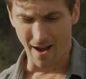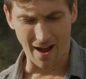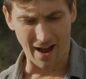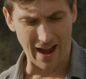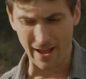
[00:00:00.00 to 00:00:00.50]

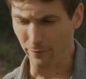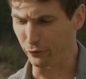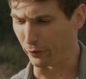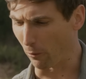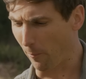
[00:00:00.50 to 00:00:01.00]
I have
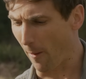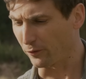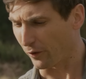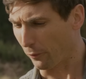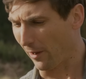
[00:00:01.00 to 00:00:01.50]
zero
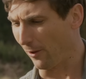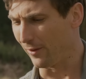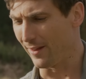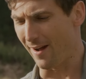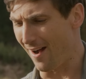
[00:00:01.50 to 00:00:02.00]
problems with the
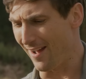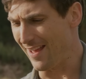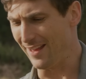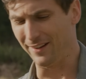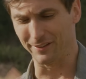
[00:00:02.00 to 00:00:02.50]
rail. Uh,
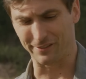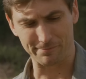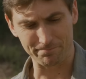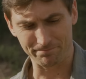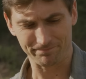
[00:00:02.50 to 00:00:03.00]
it is,
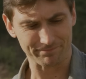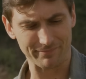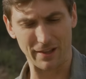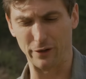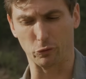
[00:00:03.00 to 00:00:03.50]

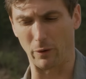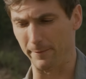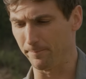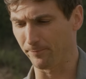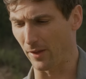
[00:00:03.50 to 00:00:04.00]
it is great.
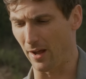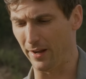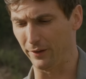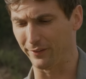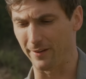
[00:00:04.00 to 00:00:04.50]
Uh,
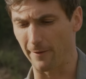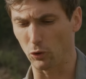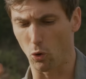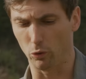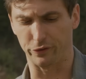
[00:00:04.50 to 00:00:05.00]
it's enough
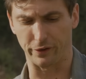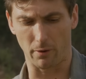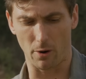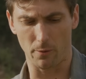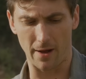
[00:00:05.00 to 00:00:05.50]
to hold
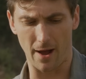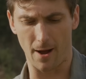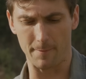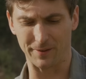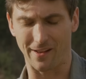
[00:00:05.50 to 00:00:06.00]
zero.
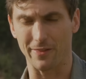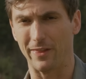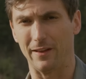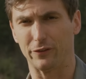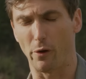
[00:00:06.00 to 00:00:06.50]
Um, it's not
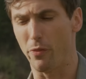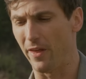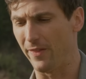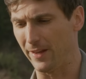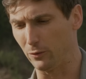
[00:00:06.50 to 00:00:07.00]
th so
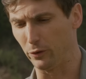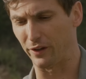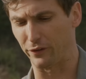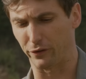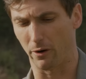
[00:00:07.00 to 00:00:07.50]
thin that you lose
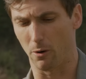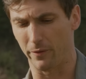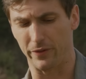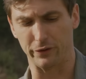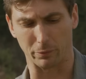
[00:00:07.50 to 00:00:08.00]
that zero
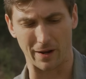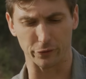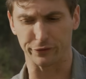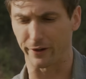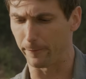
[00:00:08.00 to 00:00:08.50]
with these
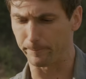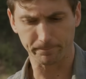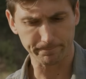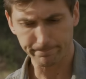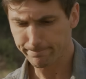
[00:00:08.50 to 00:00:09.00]
rails, so
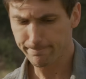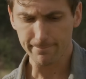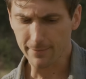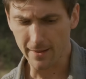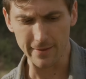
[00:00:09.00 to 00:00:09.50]

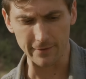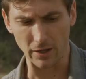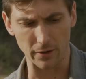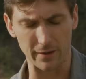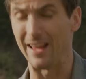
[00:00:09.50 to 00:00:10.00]
they have
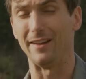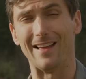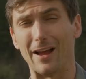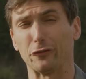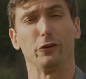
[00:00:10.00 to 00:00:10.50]
done an
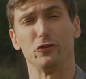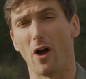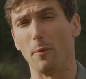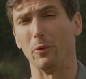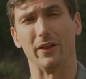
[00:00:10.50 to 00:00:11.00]
excellent
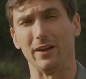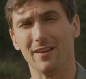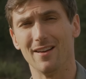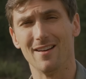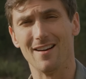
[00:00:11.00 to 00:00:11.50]
job with it.
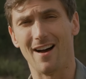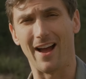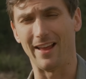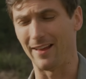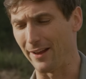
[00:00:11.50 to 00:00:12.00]

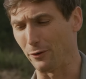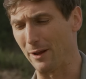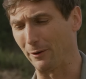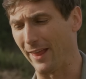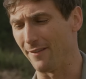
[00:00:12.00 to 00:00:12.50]
I, I don't
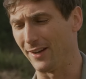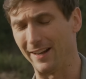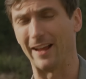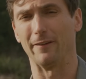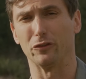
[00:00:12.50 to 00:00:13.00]
really have any
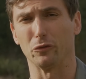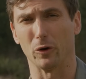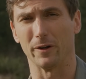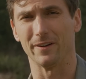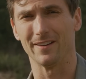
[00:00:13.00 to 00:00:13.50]
negatives
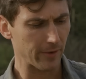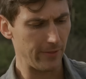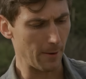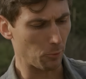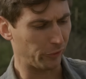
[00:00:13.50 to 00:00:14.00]
for it.
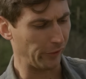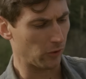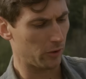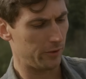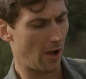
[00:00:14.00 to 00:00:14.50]
The upper
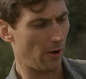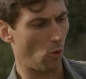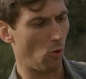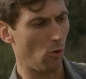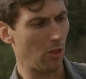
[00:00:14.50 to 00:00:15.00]
receiver, not a
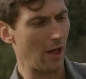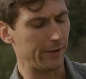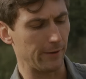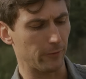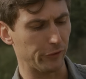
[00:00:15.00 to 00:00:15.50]
whole lot of
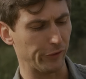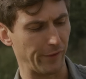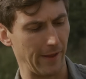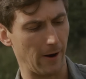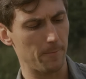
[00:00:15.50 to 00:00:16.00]
differences
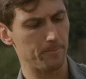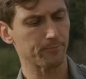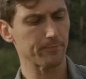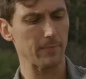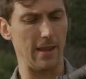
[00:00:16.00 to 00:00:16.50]
there.
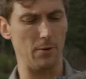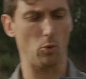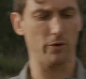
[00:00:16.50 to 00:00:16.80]
And where